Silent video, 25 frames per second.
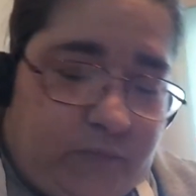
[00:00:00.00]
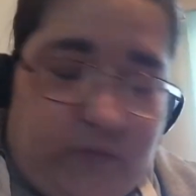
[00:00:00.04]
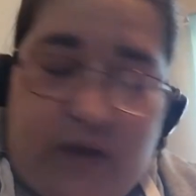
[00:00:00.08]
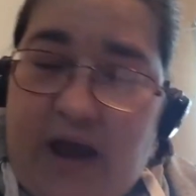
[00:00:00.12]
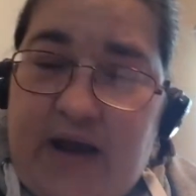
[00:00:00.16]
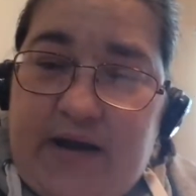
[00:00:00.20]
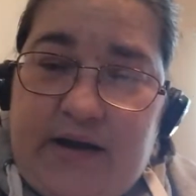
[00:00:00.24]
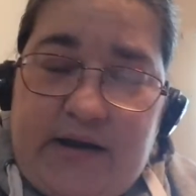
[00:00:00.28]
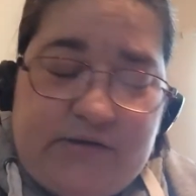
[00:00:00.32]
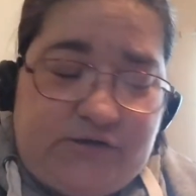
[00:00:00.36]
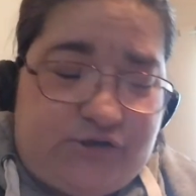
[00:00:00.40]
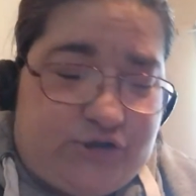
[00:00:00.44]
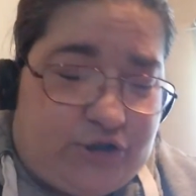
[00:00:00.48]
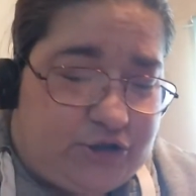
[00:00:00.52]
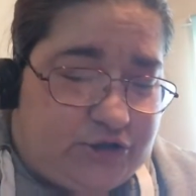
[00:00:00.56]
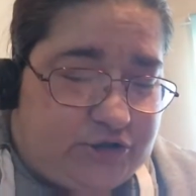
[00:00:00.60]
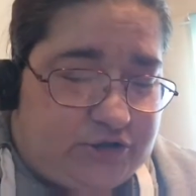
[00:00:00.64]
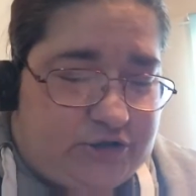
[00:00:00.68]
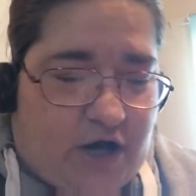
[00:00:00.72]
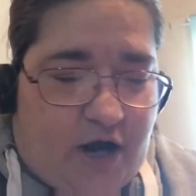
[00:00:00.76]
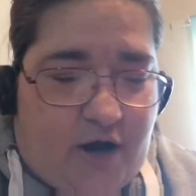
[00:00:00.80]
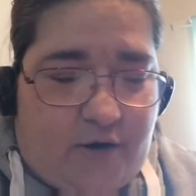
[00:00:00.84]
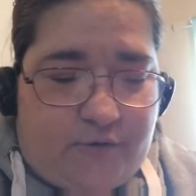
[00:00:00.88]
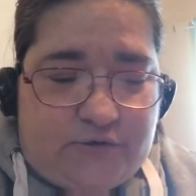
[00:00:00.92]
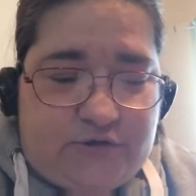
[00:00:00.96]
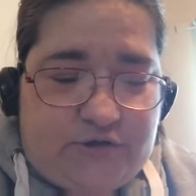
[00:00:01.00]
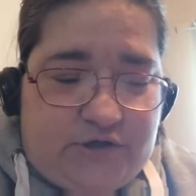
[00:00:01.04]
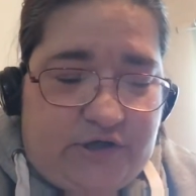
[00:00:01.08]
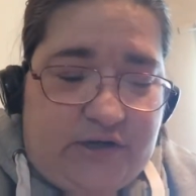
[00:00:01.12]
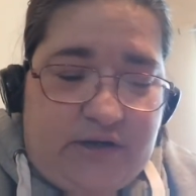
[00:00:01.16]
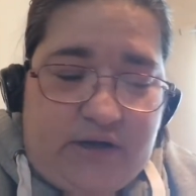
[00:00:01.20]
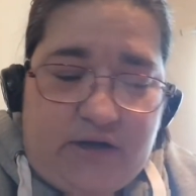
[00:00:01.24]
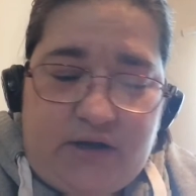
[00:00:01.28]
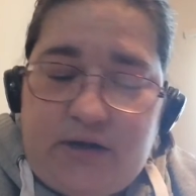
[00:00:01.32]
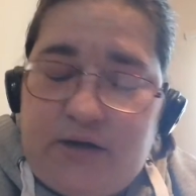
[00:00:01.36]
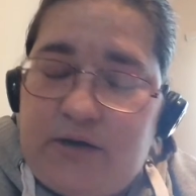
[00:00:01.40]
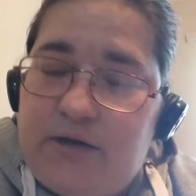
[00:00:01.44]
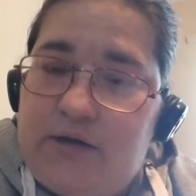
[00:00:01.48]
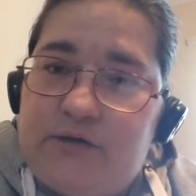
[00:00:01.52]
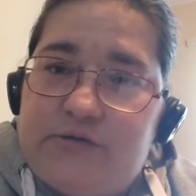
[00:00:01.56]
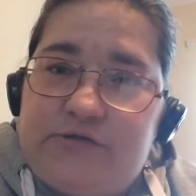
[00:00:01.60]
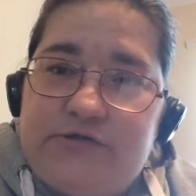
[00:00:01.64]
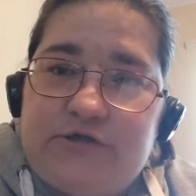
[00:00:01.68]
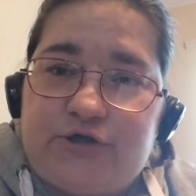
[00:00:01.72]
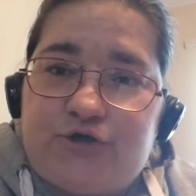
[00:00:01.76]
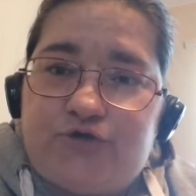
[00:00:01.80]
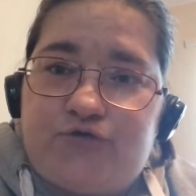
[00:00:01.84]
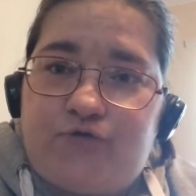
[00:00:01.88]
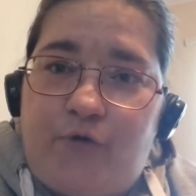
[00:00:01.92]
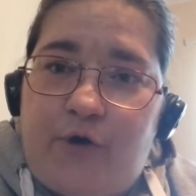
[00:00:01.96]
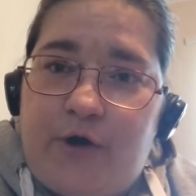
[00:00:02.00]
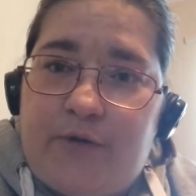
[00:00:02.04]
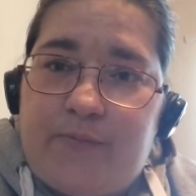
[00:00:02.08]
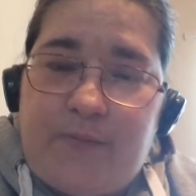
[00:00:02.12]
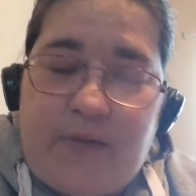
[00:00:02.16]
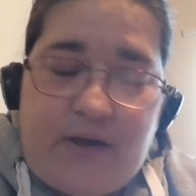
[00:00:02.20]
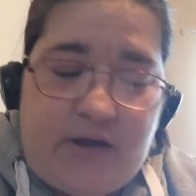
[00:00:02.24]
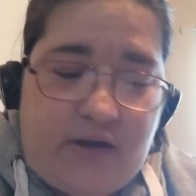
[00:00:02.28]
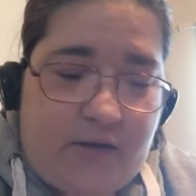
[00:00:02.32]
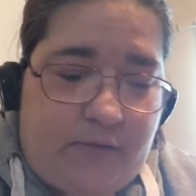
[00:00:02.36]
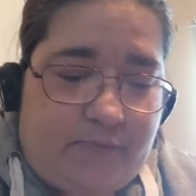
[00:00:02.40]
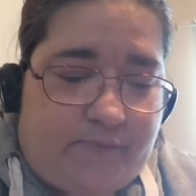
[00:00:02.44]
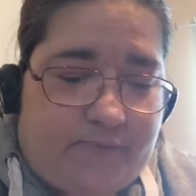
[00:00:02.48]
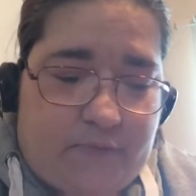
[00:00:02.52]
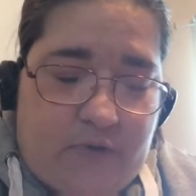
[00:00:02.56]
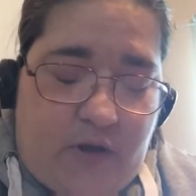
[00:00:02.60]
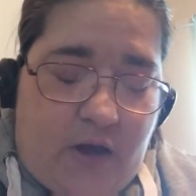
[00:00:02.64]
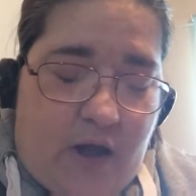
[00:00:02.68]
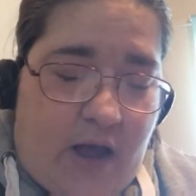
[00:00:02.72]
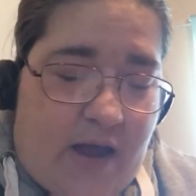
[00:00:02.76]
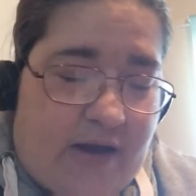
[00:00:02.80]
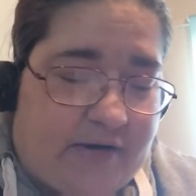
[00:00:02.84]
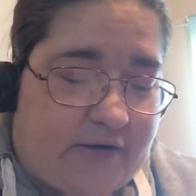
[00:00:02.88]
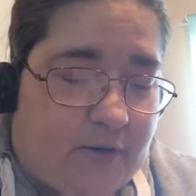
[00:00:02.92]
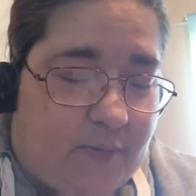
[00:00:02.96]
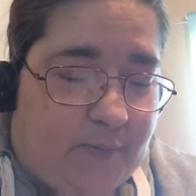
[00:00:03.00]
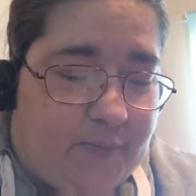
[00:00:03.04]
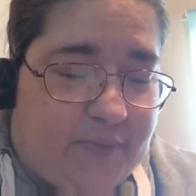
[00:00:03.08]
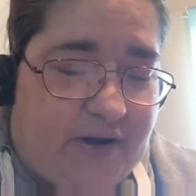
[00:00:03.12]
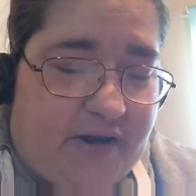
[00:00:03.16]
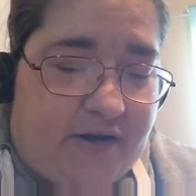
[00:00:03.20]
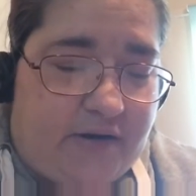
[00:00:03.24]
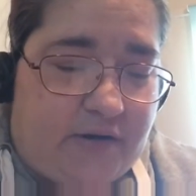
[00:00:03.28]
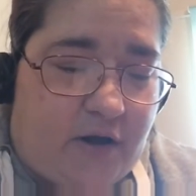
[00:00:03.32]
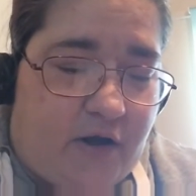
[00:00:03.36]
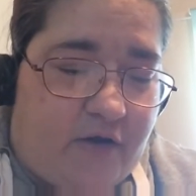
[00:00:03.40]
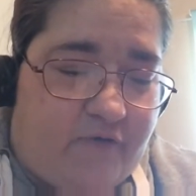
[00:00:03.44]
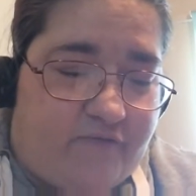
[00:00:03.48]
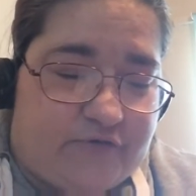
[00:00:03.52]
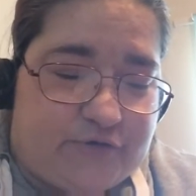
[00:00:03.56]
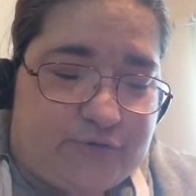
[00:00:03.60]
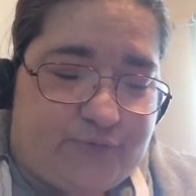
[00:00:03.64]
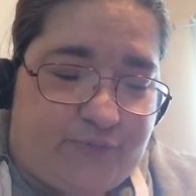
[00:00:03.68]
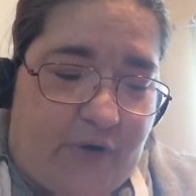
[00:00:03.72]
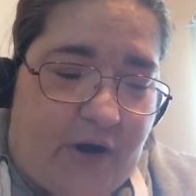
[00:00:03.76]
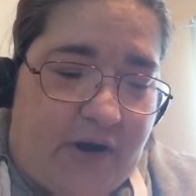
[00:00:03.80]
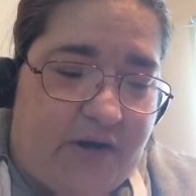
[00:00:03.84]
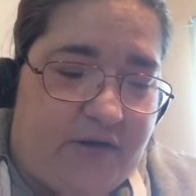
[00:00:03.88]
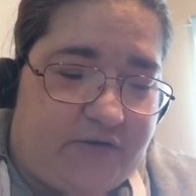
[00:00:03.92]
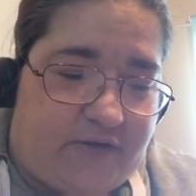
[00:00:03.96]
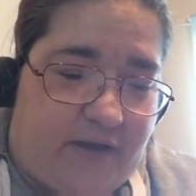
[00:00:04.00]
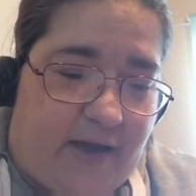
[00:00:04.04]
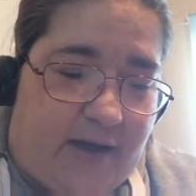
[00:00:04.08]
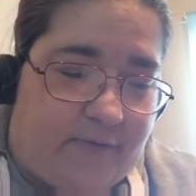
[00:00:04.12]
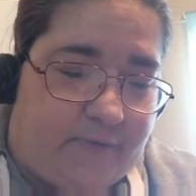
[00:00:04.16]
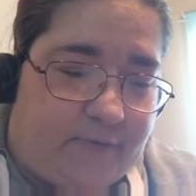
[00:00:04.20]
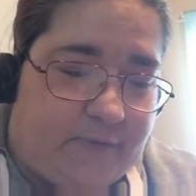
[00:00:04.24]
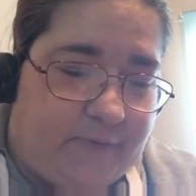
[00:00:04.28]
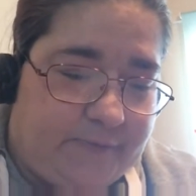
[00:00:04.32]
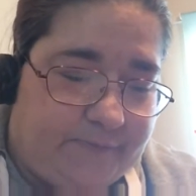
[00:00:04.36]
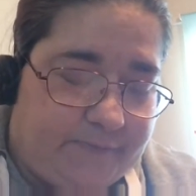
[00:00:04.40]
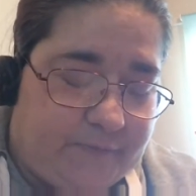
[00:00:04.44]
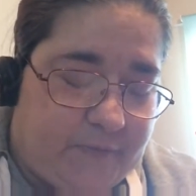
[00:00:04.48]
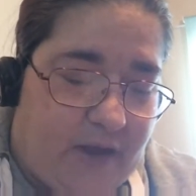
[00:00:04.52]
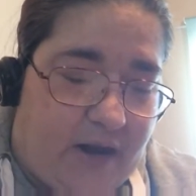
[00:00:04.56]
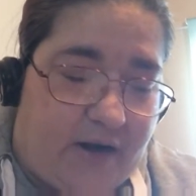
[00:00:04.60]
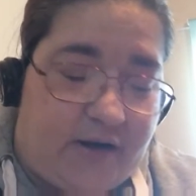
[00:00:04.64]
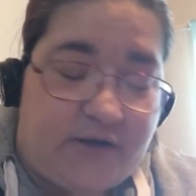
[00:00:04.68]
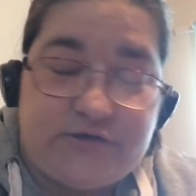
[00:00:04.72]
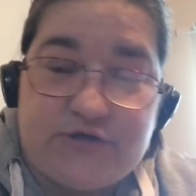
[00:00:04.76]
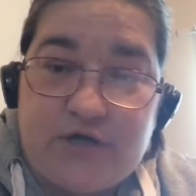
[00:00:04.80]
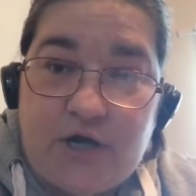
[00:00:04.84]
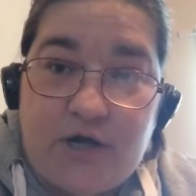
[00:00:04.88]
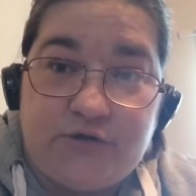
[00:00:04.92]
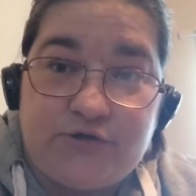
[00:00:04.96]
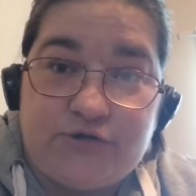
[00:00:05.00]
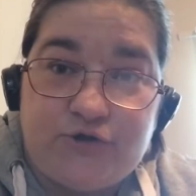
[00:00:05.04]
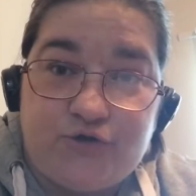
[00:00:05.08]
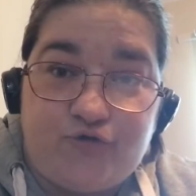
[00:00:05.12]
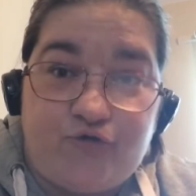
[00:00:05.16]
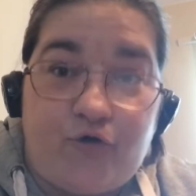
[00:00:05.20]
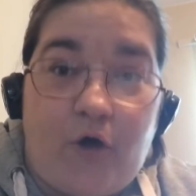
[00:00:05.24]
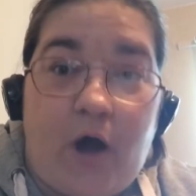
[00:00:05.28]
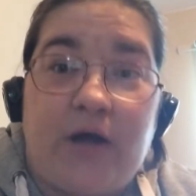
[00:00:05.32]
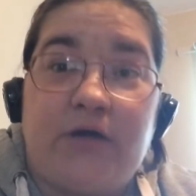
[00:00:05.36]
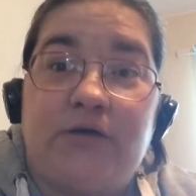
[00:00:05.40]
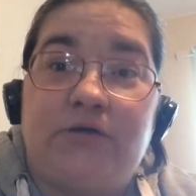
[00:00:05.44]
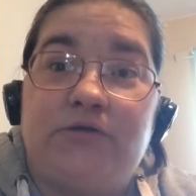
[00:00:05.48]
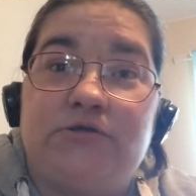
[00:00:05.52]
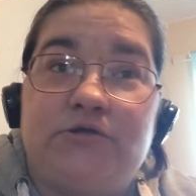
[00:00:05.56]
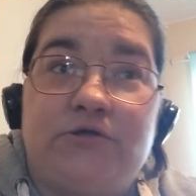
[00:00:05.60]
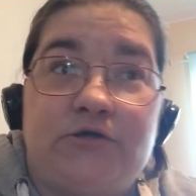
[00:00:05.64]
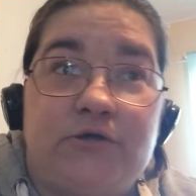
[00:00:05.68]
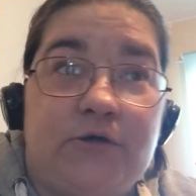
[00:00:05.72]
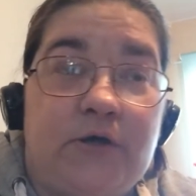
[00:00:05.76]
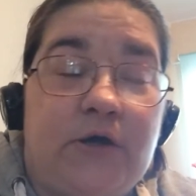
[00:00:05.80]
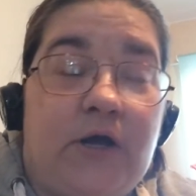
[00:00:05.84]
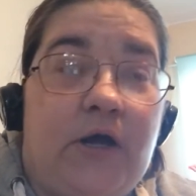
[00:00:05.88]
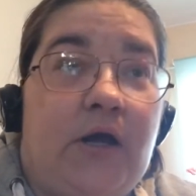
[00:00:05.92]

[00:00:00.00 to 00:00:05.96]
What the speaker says: it just totally destroyed me. I had a complete nervous breakdown and I turned to drugs.